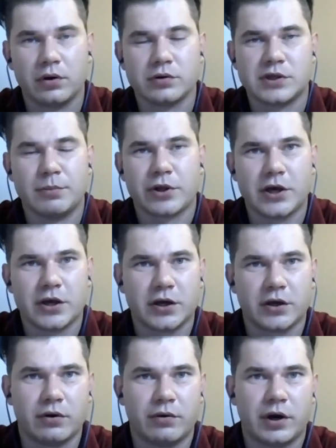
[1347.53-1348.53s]
stimulate hair
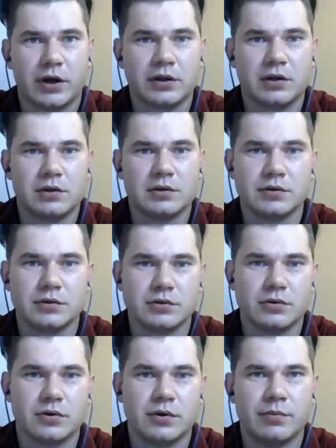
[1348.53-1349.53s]
growth, right?
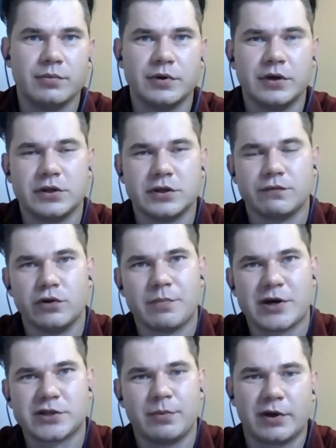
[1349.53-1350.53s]
So um, it is fully
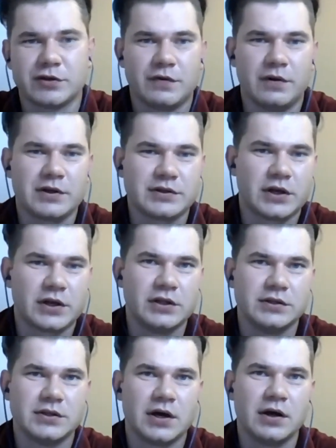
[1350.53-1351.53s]
possible because Finasteride
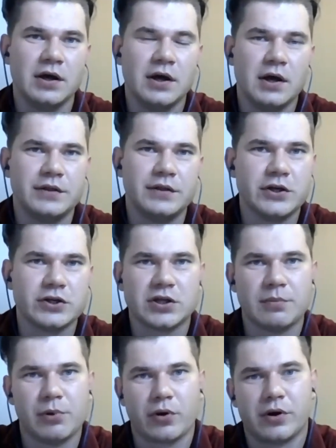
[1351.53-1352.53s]
is a uh,
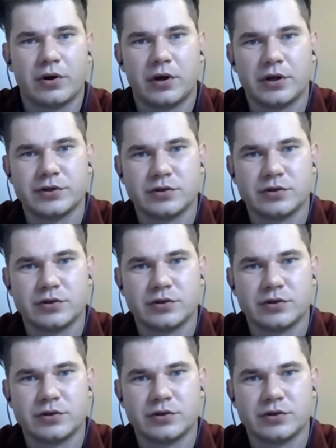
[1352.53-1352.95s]
DHT blocker, right?